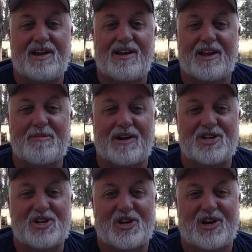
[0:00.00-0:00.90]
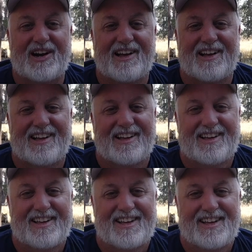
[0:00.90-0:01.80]
a click monster.
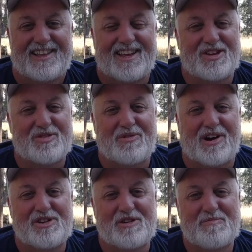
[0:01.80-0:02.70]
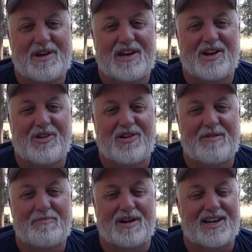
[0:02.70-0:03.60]
Thanks for watching. Make it a
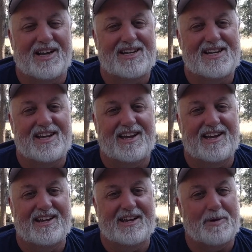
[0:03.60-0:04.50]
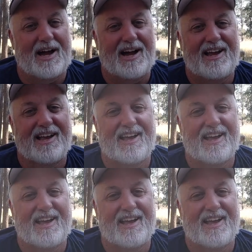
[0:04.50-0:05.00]
great bucket list day. Goodbye.